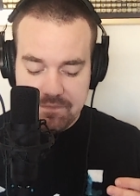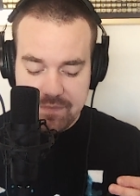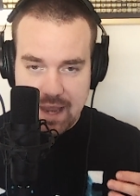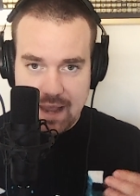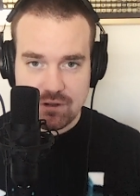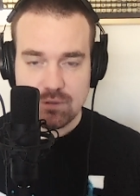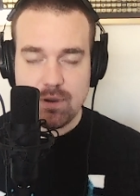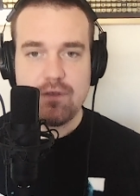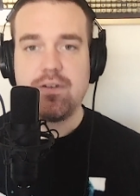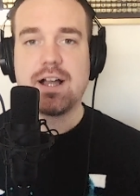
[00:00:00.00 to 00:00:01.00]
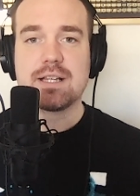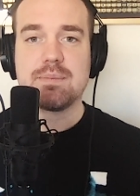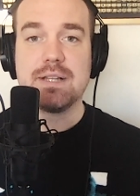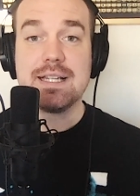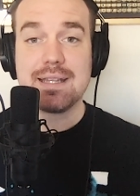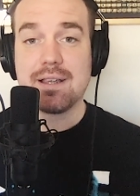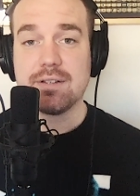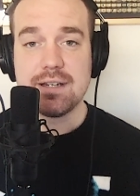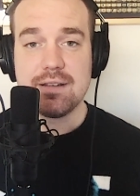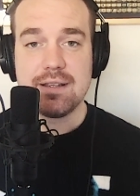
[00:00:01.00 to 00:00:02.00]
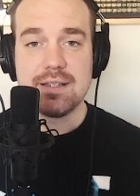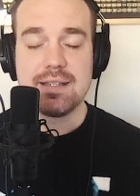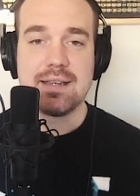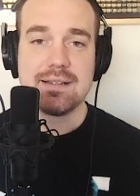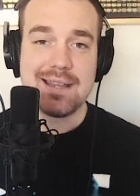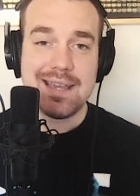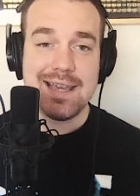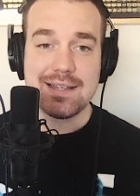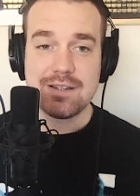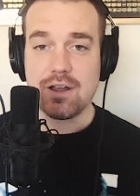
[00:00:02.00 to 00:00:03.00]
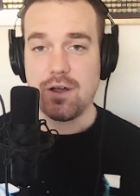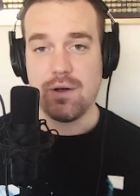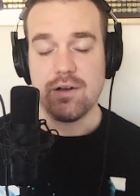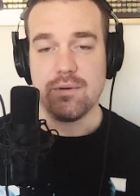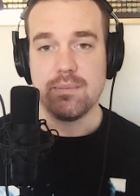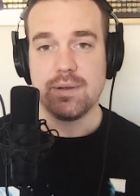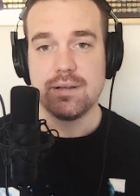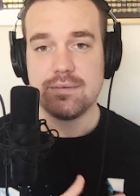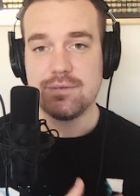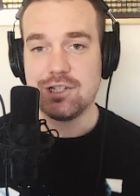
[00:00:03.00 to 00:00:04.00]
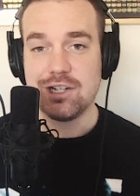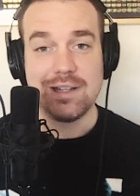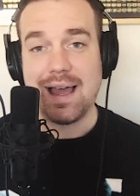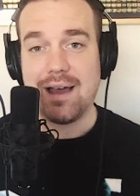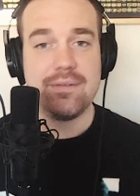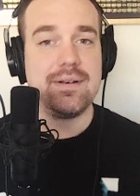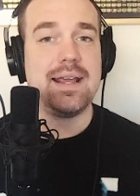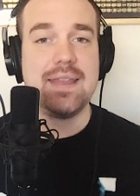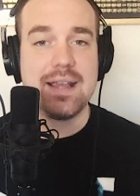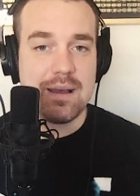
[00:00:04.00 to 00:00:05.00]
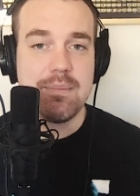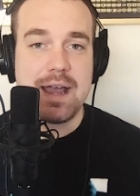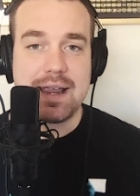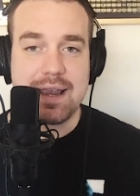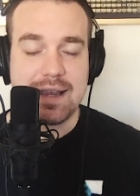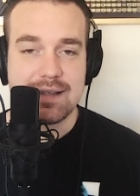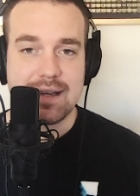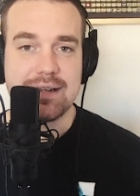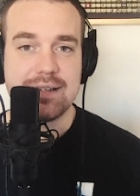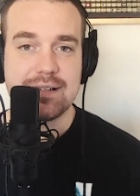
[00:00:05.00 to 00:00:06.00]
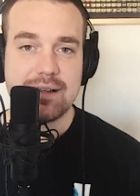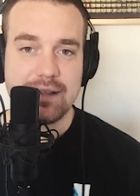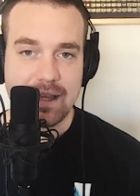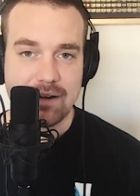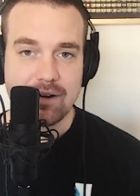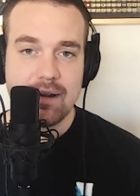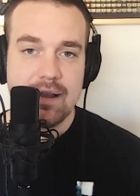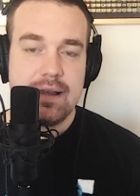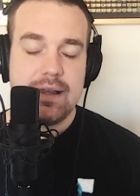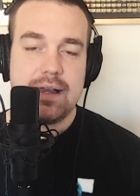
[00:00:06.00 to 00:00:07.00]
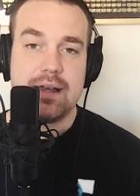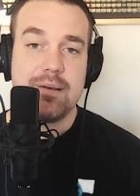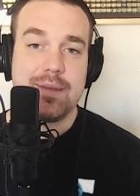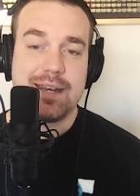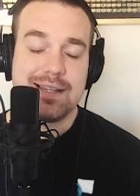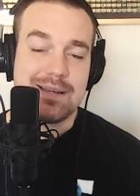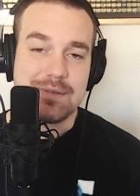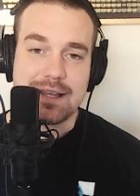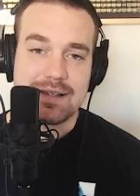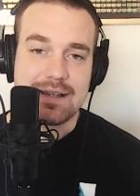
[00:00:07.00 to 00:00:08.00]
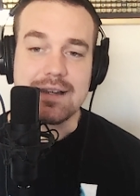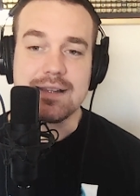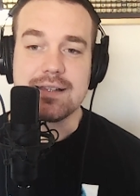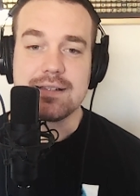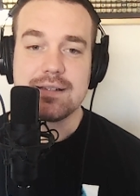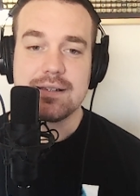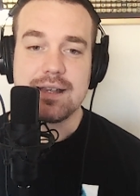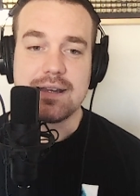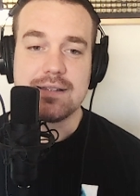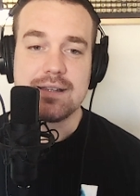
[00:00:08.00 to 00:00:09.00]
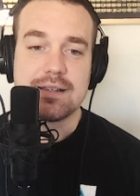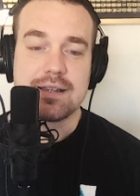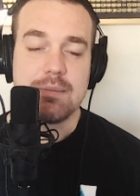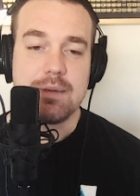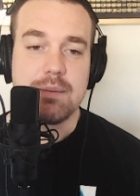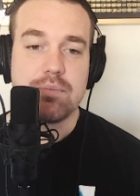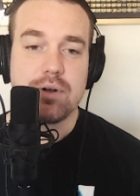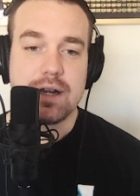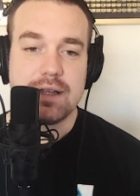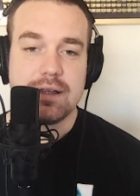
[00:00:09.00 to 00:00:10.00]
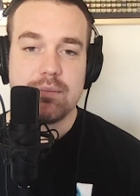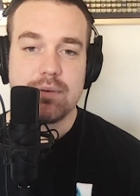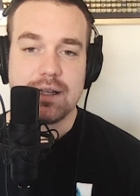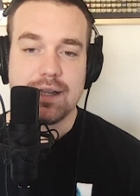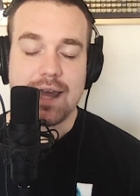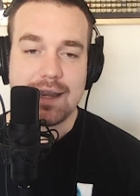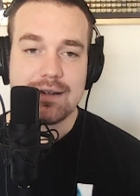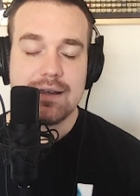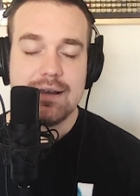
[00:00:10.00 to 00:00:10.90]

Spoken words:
after Paul Fox pleads guilty to these things, he gets to go home, chill out, and then come back and get sentenced later. And it seems like sentencing is going to be pretty light.